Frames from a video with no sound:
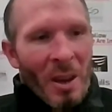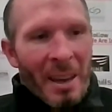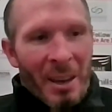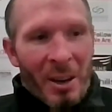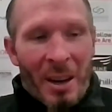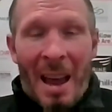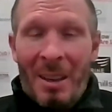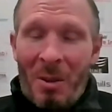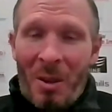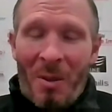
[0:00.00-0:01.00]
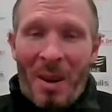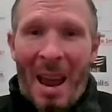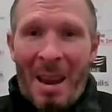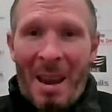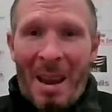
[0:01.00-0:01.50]
you could argue the other
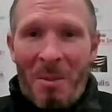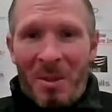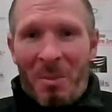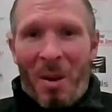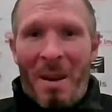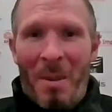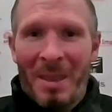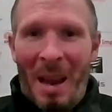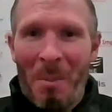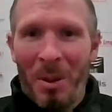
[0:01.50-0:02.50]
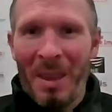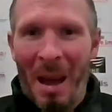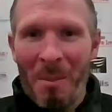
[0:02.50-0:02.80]
night was a prime example of that.